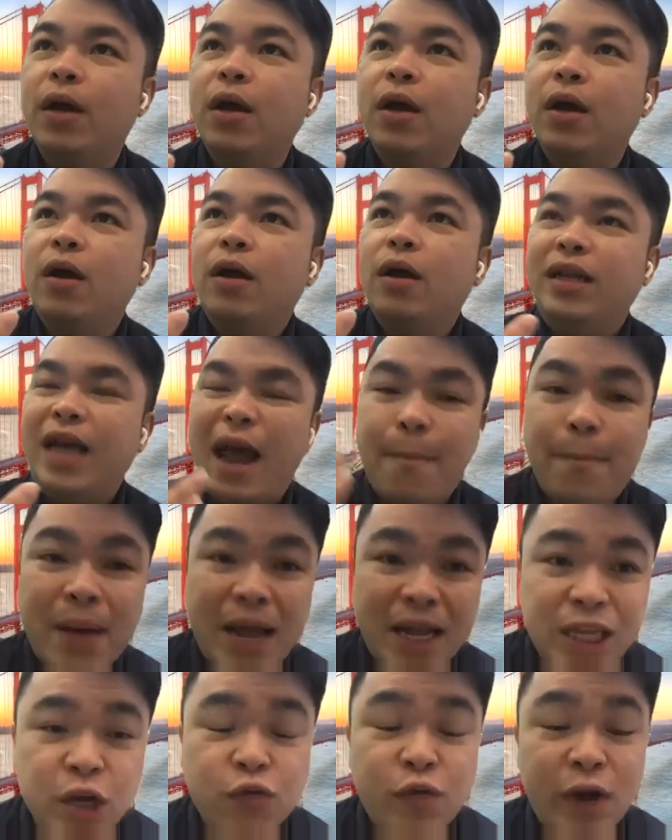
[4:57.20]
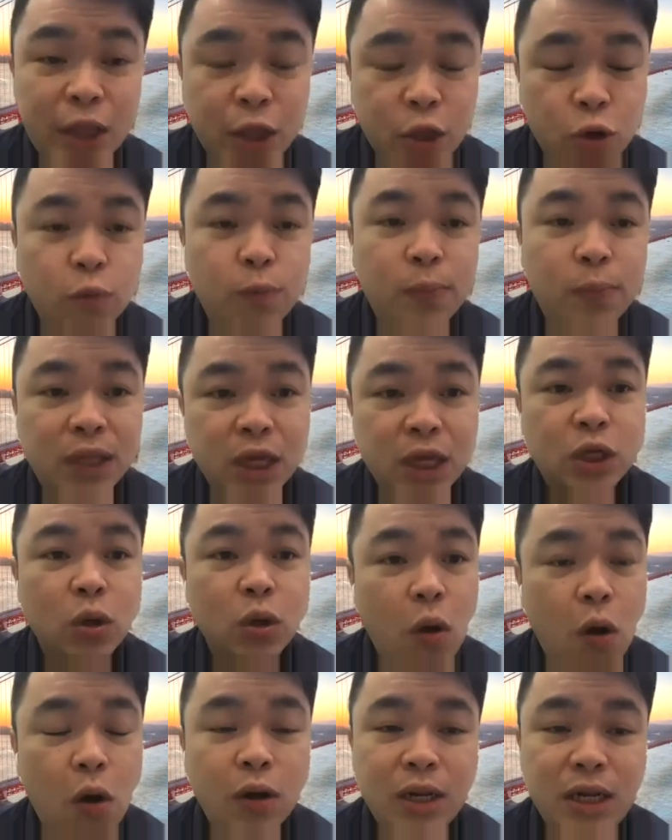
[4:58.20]
diabetic retinopathy.
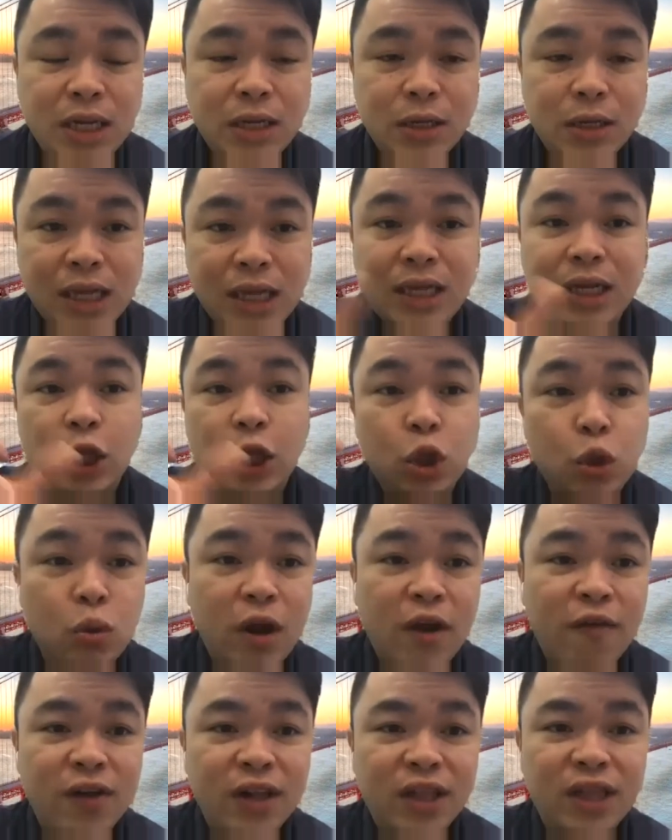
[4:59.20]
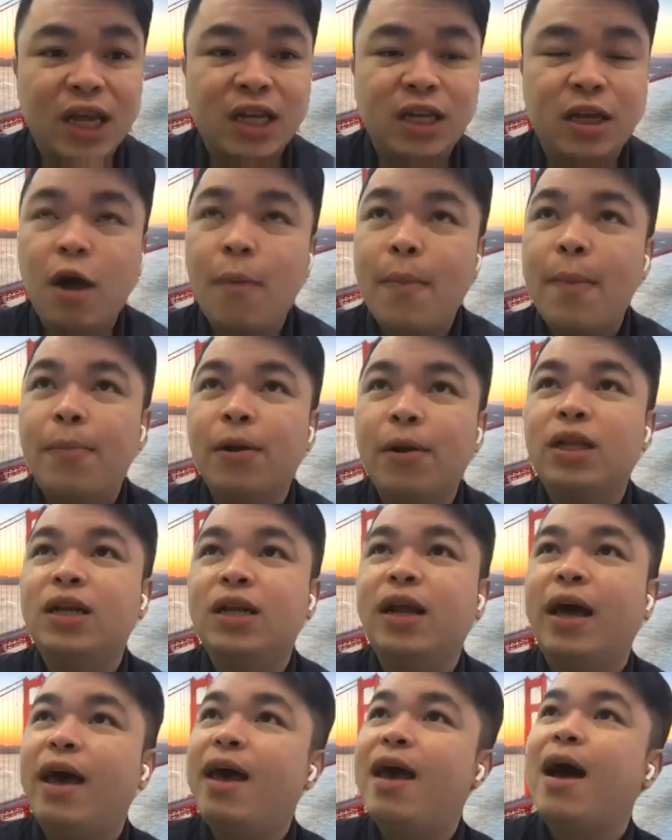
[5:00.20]
So all these are two different tests. A lot of people think
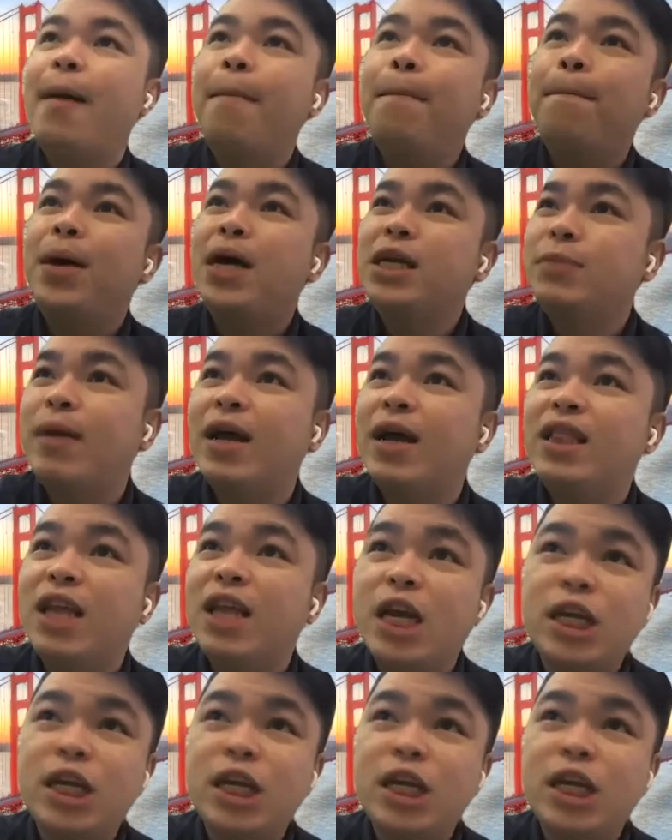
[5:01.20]
that, hey, I passed my test,